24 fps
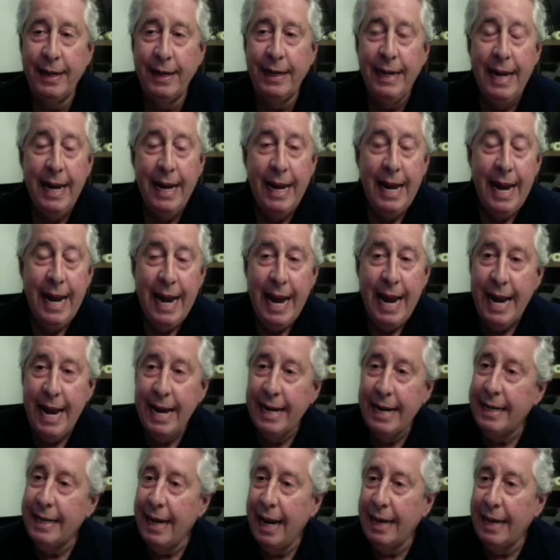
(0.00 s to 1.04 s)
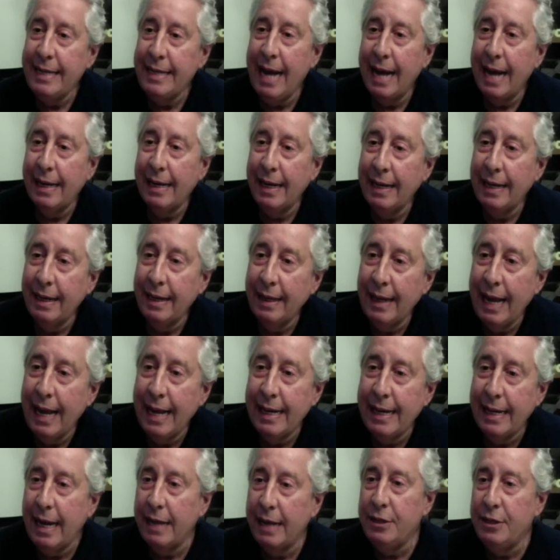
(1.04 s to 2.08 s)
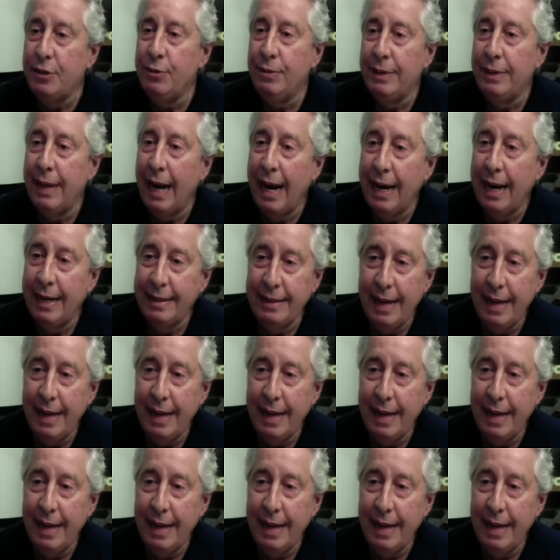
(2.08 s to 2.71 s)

And, and Yana, Ilana, you I,